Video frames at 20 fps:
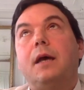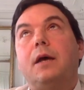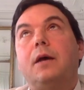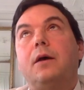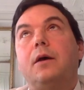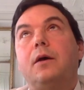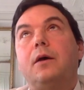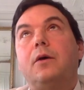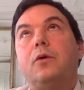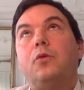
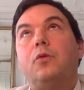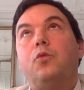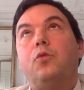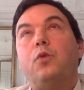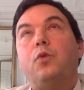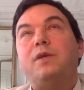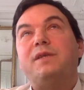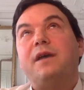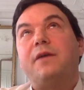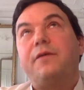uh,
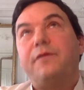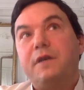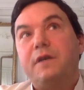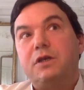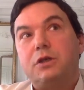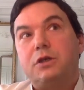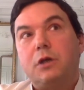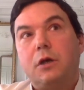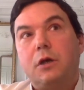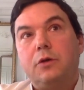
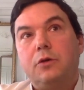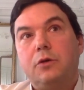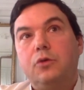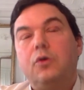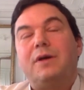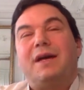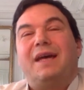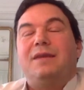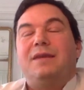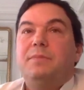reservation, you
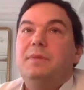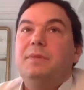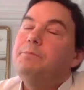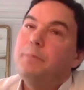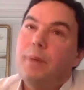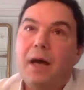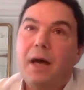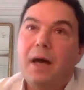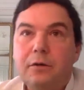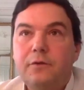know, can be
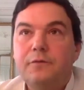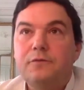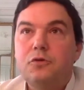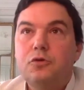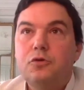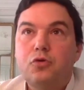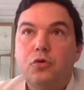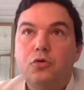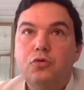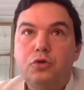part of the
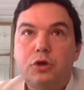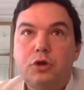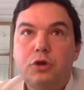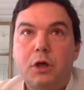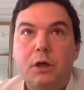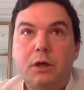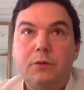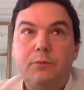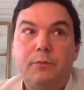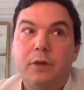solution,